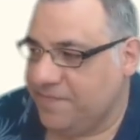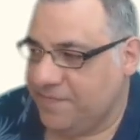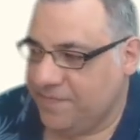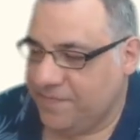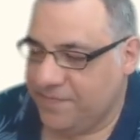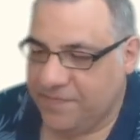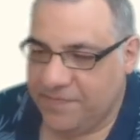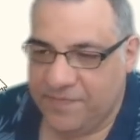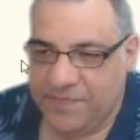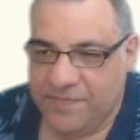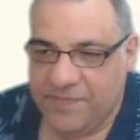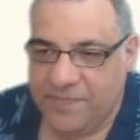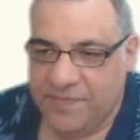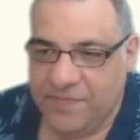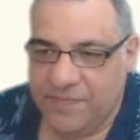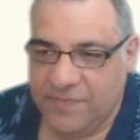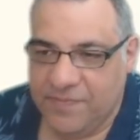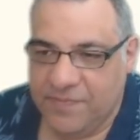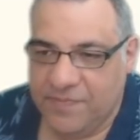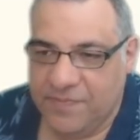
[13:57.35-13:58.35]

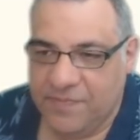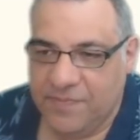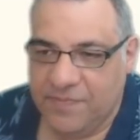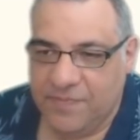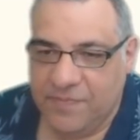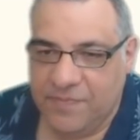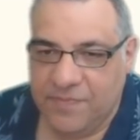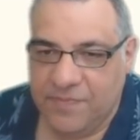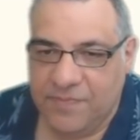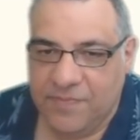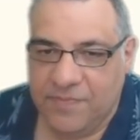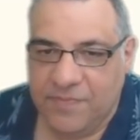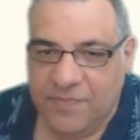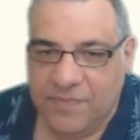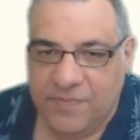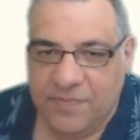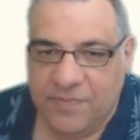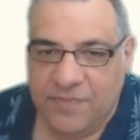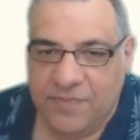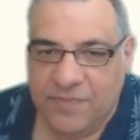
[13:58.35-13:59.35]

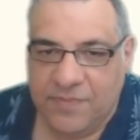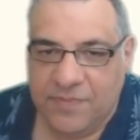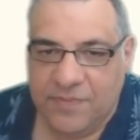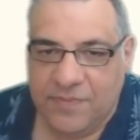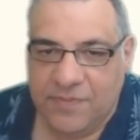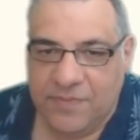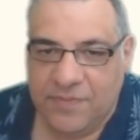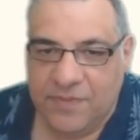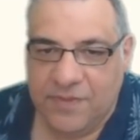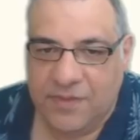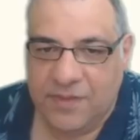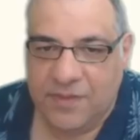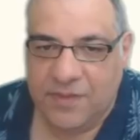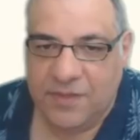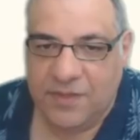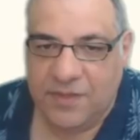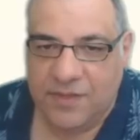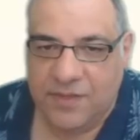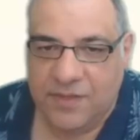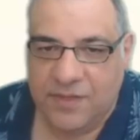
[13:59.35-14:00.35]

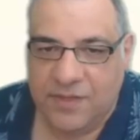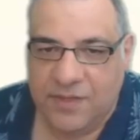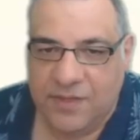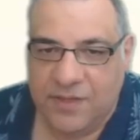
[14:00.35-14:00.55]
Nothing is said.